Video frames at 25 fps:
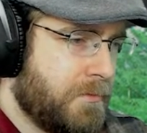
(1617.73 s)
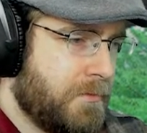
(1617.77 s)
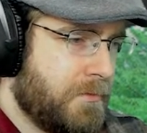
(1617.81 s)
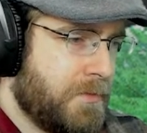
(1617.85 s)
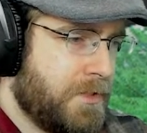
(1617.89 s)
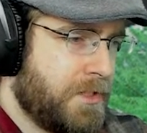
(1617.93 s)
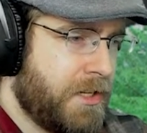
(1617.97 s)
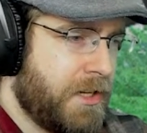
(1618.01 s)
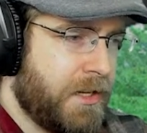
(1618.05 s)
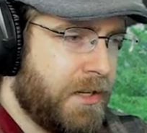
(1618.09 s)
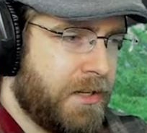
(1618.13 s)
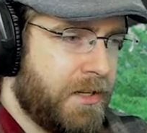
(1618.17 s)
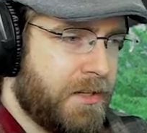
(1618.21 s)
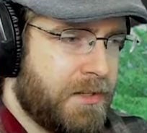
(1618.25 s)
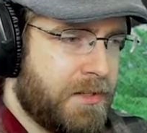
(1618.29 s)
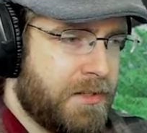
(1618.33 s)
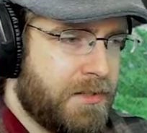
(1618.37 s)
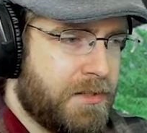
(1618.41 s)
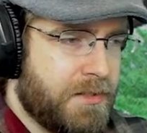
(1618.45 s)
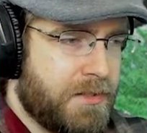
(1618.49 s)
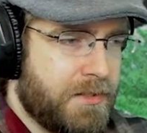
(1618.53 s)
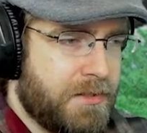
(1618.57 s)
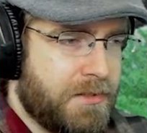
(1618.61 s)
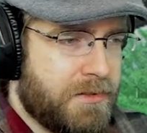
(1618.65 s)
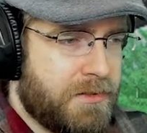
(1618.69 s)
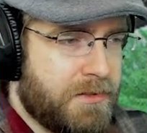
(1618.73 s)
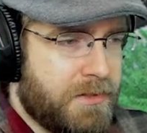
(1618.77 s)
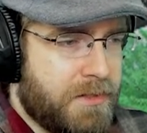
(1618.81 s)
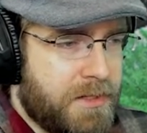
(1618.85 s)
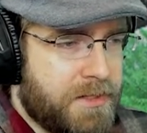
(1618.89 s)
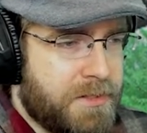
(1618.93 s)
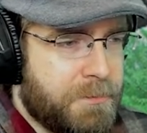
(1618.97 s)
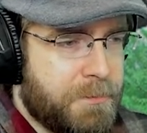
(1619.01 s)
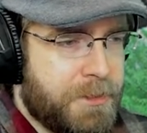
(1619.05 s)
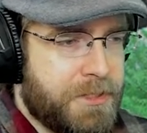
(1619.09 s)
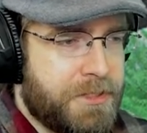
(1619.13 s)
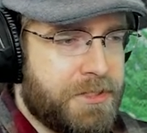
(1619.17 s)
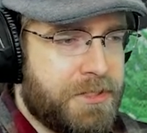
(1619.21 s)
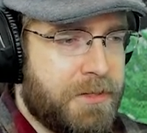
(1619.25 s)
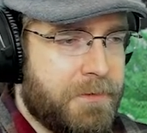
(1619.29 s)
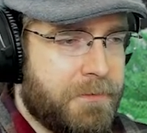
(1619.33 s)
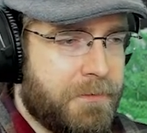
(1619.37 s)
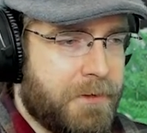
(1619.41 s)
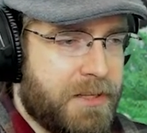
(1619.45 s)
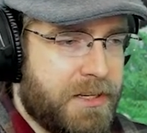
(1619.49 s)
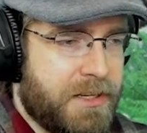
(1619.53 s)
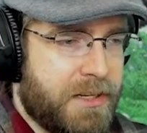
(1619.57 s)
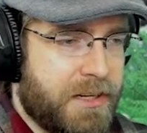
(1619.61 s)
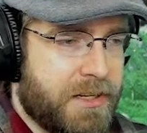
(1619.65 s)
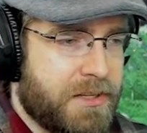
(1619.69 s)
Saying it is much
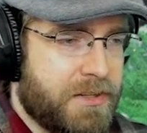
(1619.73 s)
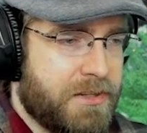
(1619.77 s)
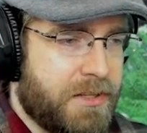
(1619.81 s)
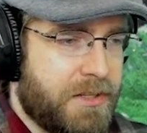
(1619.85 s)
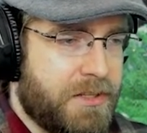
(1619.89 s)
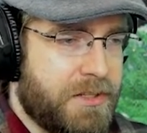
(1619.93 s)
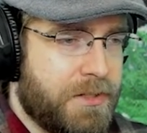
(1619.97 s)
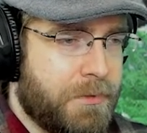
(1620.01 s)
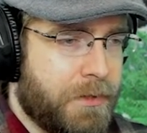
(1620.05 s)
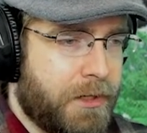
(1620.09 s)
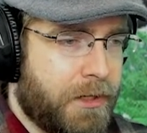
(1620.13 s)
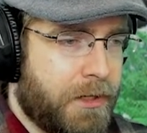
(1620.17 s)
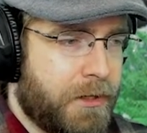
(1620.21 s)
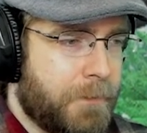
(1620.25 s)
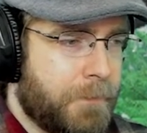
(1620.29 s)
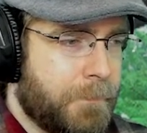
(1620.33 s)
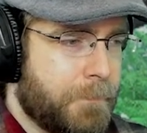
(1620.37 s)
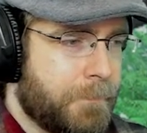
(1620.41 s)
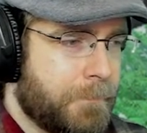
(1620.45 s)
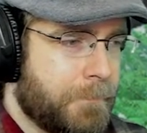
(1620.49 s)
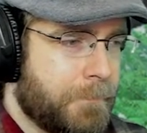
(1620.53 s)
different than actually doing it.